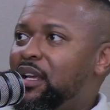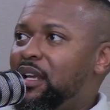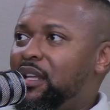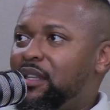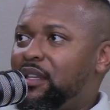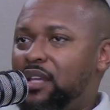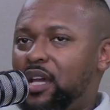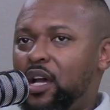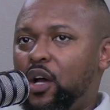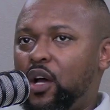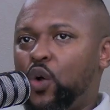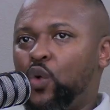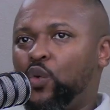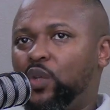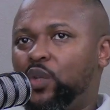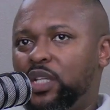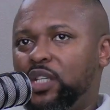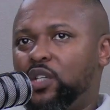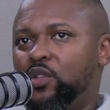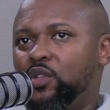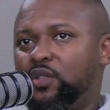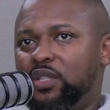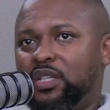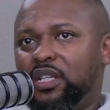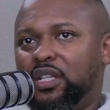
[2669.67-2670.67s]
They are only
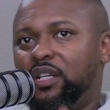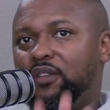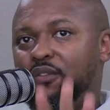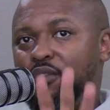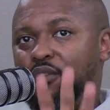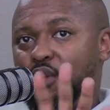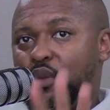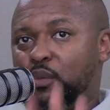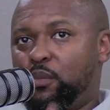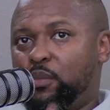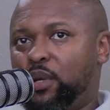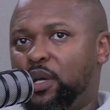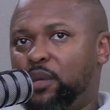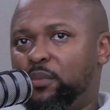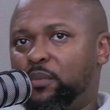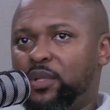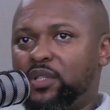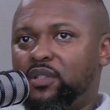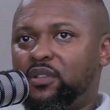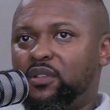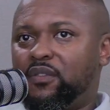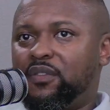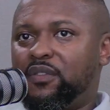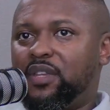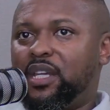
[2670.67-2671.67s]
using it for the purpose
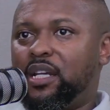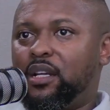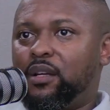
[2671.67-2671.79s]
of that